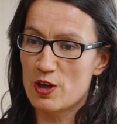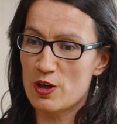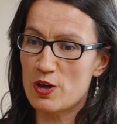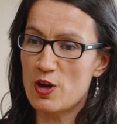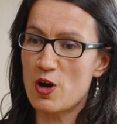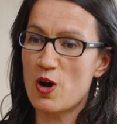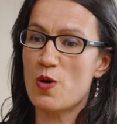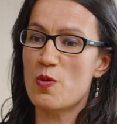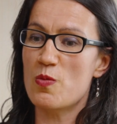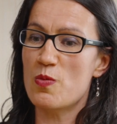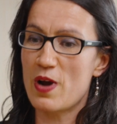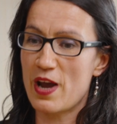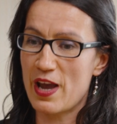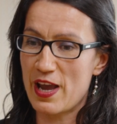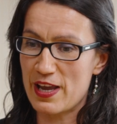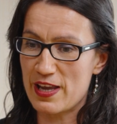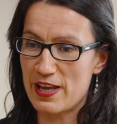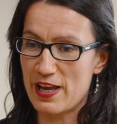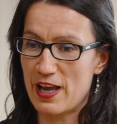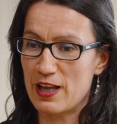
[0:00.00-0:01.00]
go
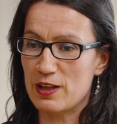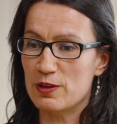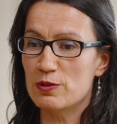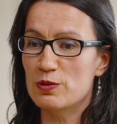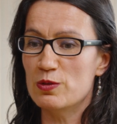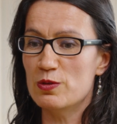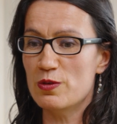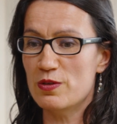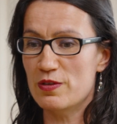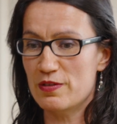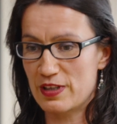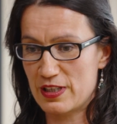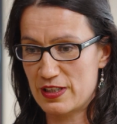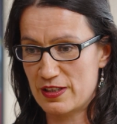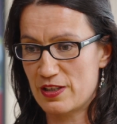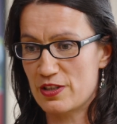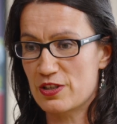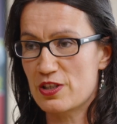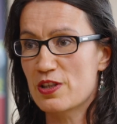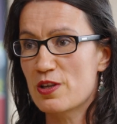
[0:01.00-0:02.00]
away and do the
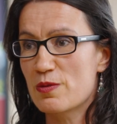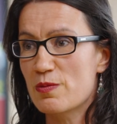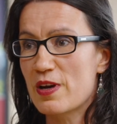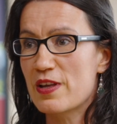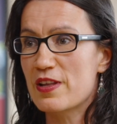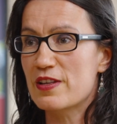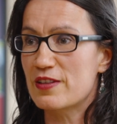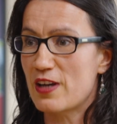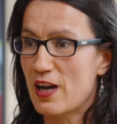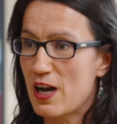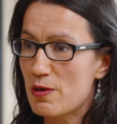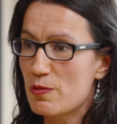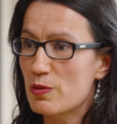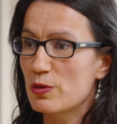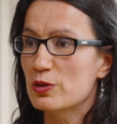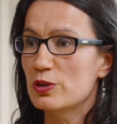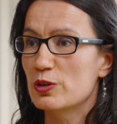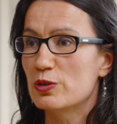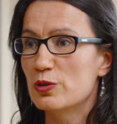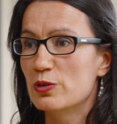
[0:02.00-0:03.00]
research in the way that I
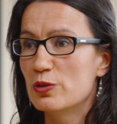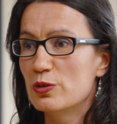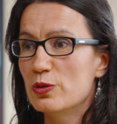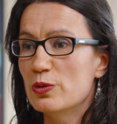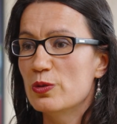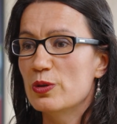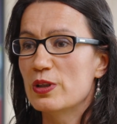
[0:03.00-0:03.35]
wanted to do